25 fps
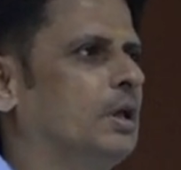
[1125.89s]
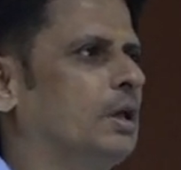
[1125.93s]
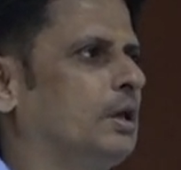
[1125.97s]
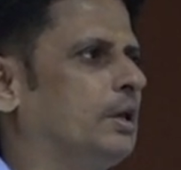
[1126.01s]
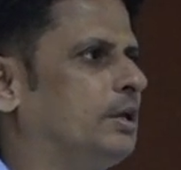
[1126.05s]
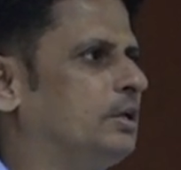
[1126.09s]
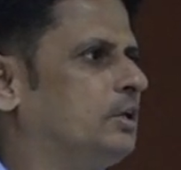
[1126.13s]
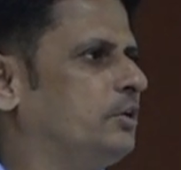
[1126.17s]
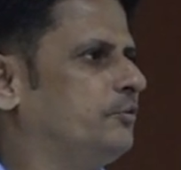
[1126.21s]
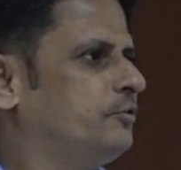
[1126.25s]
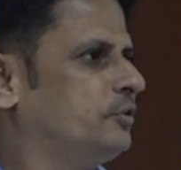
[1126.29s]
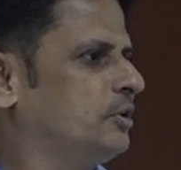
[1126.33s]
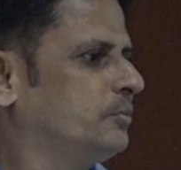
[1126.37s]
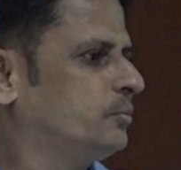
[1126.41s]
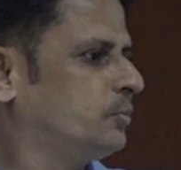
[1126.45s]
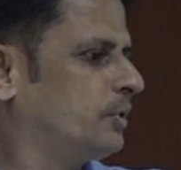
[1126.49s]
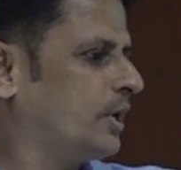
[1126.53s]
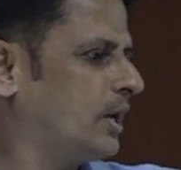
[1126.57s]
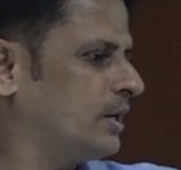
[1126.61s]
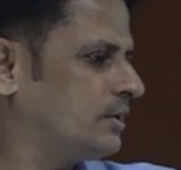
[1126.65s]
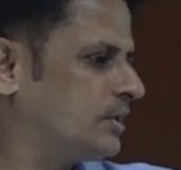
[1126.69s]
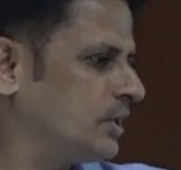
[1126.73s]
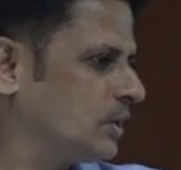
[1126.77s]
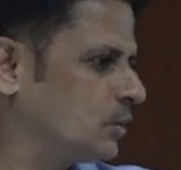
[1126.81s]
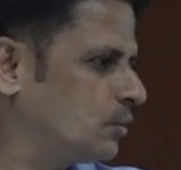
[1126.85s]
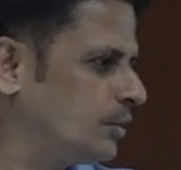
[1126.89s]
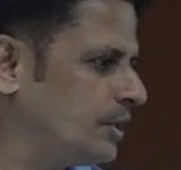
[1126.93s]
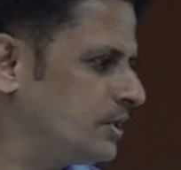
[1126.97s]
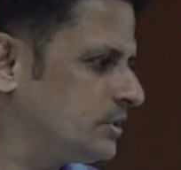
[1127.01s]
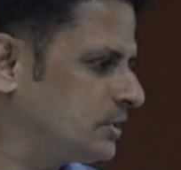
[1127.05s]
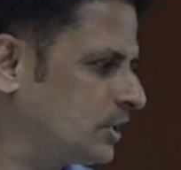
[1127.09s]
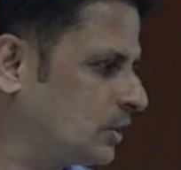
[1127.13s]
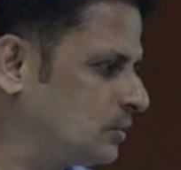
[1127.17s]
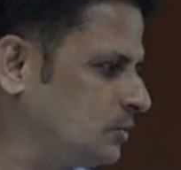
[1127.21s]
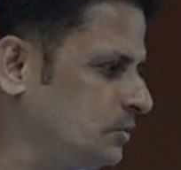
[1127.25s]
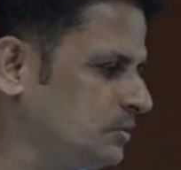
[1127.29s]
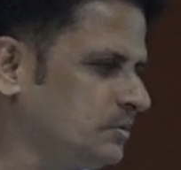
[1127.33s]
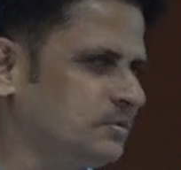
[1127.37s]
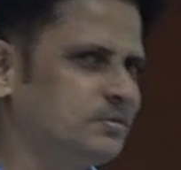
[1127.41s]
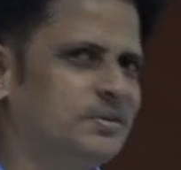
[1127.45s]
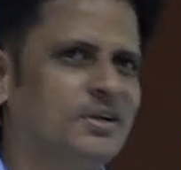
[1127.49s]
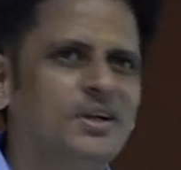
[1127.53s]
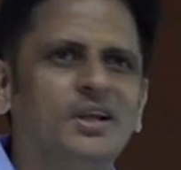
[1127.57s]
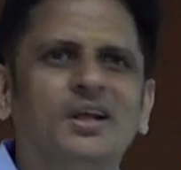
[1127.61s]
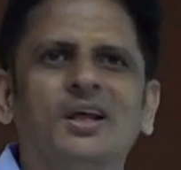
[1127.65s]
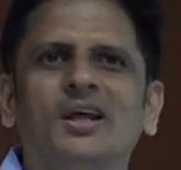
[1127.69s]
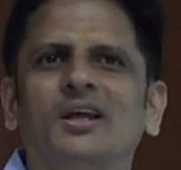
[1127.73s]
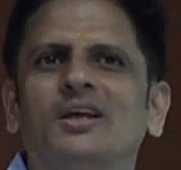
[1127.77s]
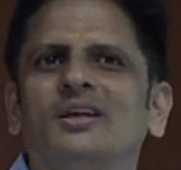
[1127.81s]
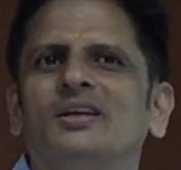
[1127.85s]
Individual morality going down,
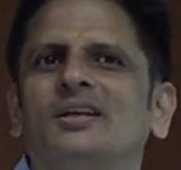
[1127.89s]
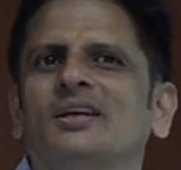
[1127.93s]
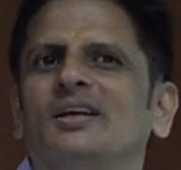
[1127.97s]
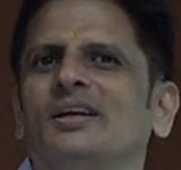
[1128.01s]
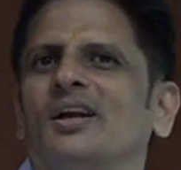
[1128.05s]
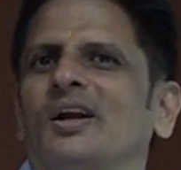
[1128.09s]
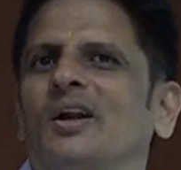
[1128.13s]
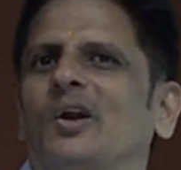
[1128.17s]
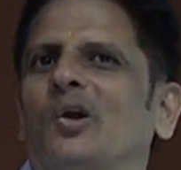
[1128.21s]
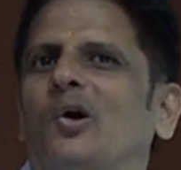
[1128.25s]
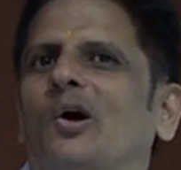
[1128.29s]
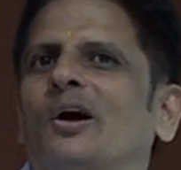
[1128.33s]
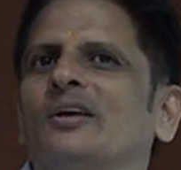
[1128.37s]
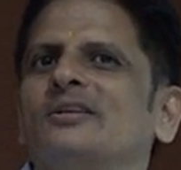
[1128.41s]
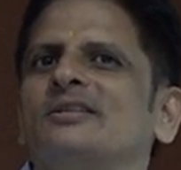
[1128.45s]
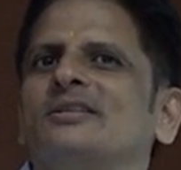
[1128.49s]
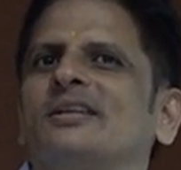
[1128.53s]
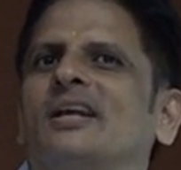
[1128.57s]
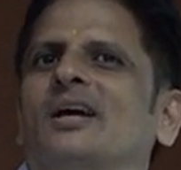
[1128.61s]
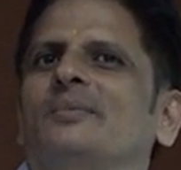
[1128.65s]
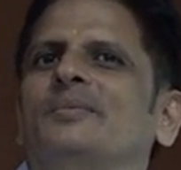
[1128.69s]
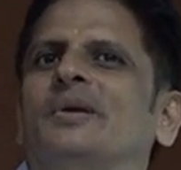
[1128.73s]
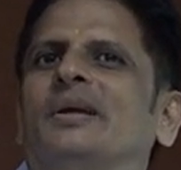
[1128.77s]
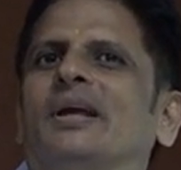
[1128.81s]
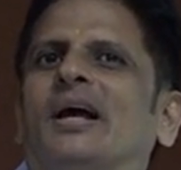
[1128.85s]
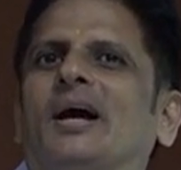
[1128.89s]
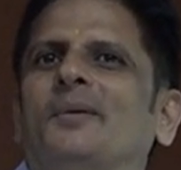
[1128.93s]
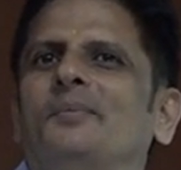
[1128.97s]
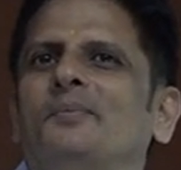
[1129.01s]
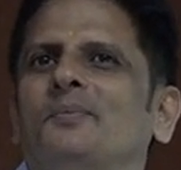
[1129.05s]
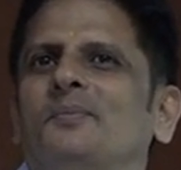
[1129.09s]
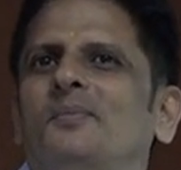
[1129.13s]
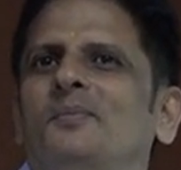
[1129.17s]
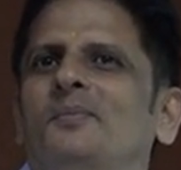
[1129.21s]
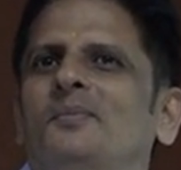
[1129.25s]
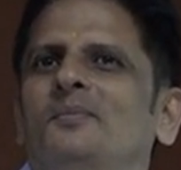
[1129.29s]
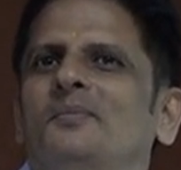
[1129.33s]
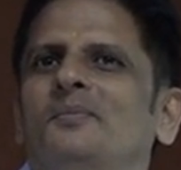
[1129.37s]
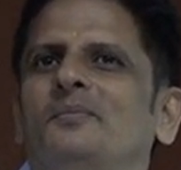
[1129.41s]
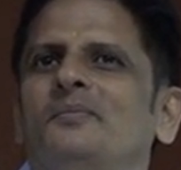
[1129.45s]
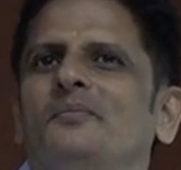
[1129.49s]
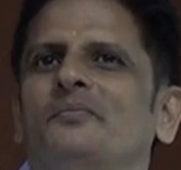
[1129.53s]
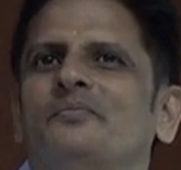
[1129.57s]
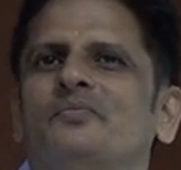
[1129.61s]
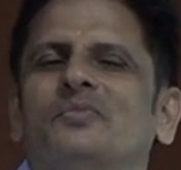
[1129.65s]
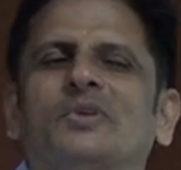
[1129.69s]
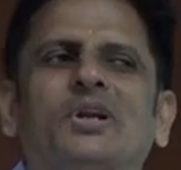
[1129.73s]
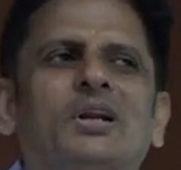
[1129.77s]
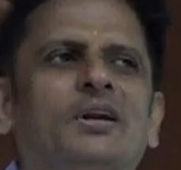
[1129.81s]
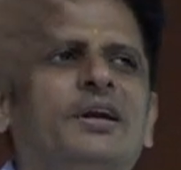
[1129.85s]
laws coming up,
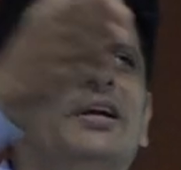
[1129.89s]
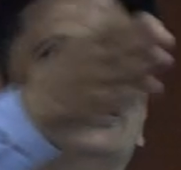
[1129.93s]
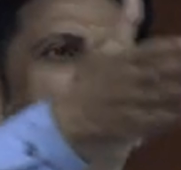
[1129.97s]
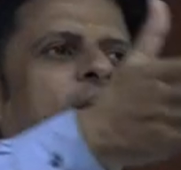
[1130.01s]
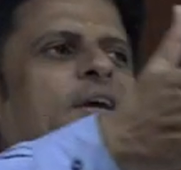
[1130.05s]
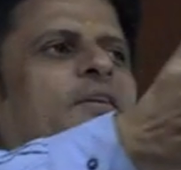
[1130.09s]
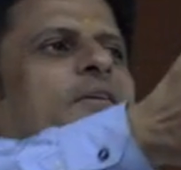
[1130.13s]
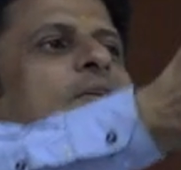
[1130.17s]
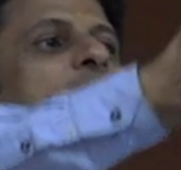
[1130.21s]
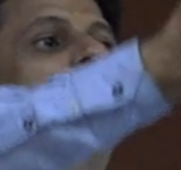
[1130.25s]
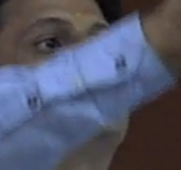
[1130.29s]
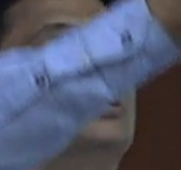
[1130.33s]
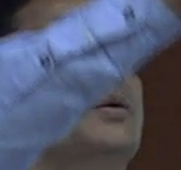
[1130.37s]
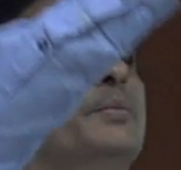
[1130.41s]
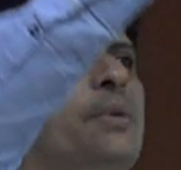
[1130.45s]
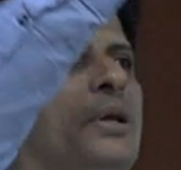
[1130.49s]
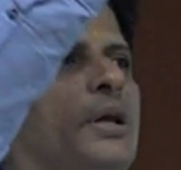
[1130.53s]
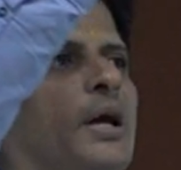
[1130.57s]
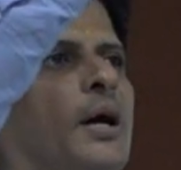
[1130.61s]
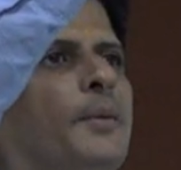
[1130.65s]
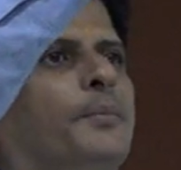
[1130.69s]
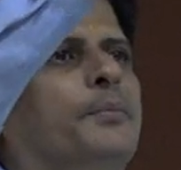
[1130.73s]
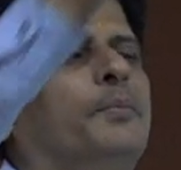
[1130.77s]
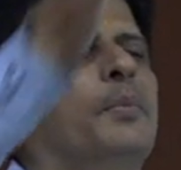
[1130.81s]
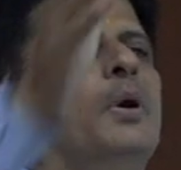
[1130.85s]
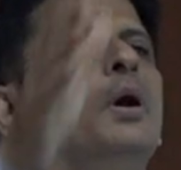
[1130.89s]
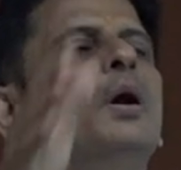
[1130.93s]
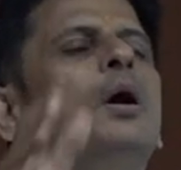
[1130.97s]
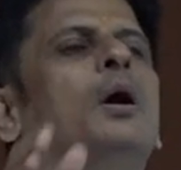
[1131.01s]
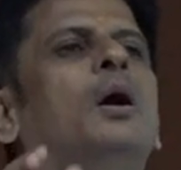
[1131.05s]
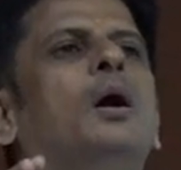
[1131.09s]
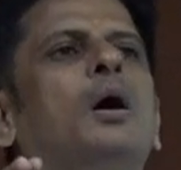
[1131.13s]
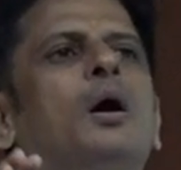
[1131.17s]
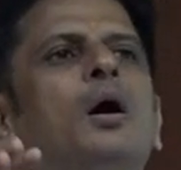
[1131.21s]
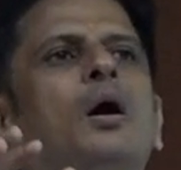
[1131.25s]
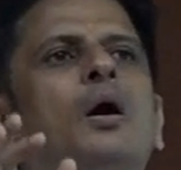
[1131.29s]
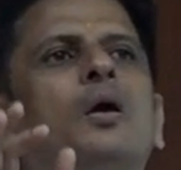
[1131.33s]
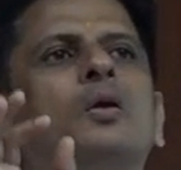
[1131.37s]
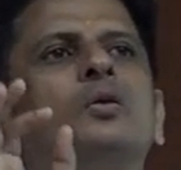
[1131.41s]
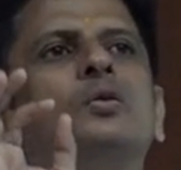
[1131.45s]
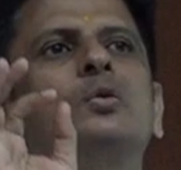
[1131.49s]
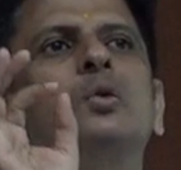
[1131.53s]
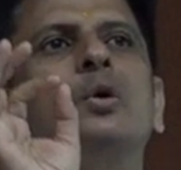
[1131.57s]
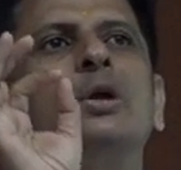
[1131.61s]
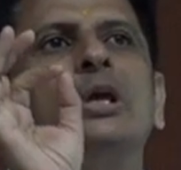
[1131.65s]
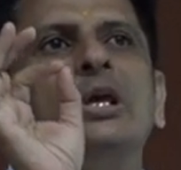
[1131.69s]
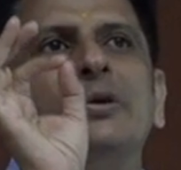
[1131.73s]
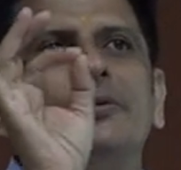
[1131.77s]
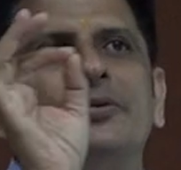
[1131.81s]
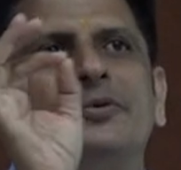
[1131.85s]
litigations coming up. So
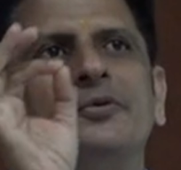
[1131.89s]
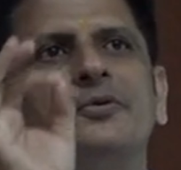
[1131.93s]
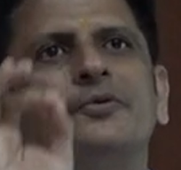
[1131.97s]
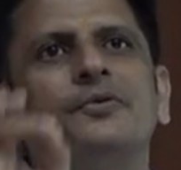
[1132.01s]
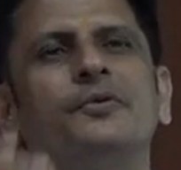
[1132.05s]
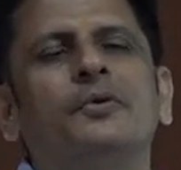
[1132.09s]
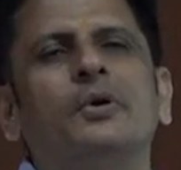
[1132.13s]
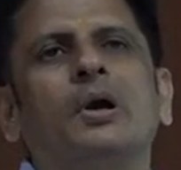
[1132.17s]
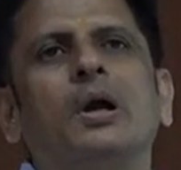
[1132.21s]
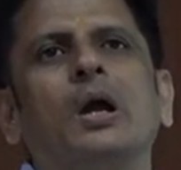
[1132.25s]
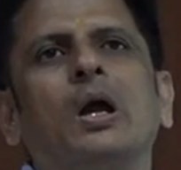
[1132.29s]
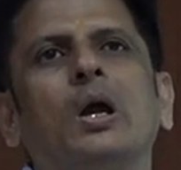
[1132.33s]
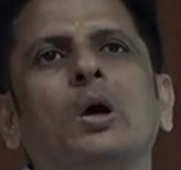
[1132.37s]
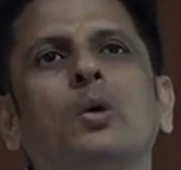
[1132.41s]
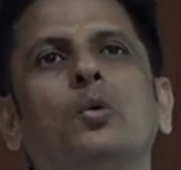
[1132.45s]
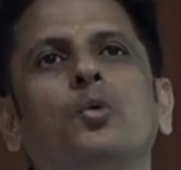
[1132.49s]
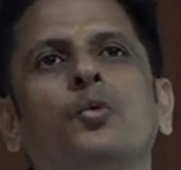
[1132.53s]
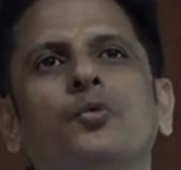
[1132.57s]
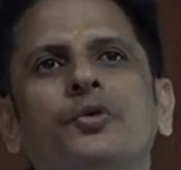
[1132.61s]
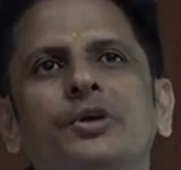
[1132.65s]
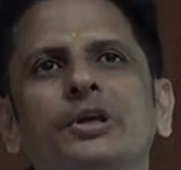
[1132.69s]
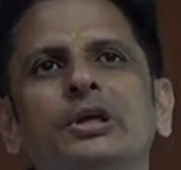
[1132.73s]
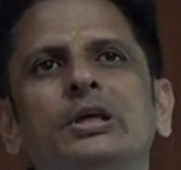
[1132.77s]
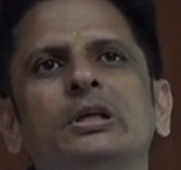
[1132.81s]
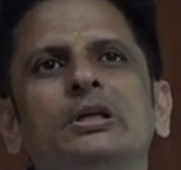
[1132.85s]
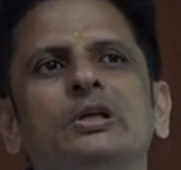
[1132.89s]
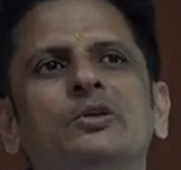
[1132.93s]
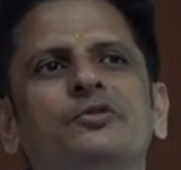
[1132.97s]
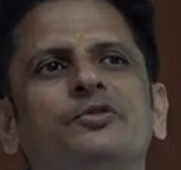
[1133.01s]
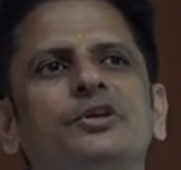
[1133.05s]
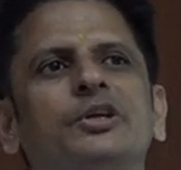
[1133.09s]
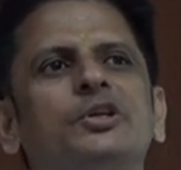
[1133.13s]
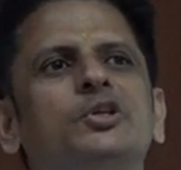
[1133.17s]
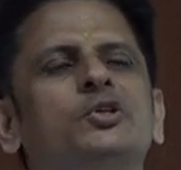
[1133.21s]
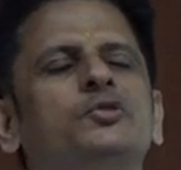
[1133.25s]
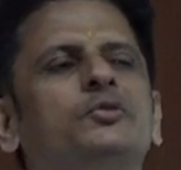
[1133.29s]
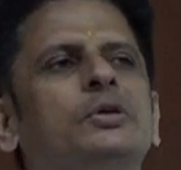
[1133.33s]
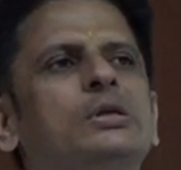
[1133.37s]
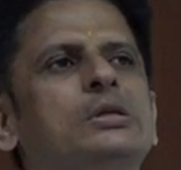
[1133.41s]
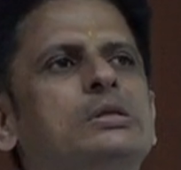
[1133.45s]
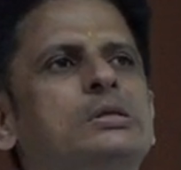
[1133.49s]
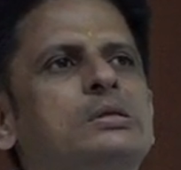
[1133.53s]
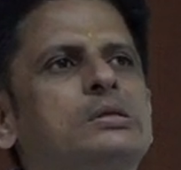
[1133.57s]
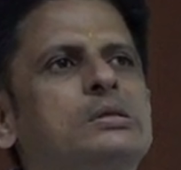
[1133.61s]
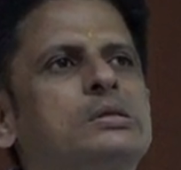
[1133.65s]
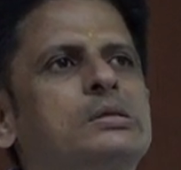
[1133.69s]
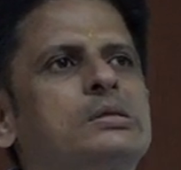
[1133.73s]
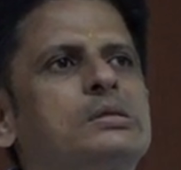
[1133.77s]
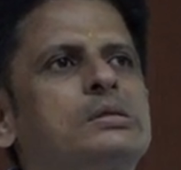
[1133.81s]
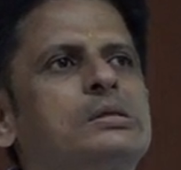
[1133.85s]
if we
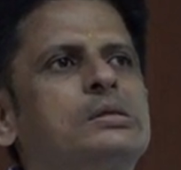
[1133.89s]
individuals,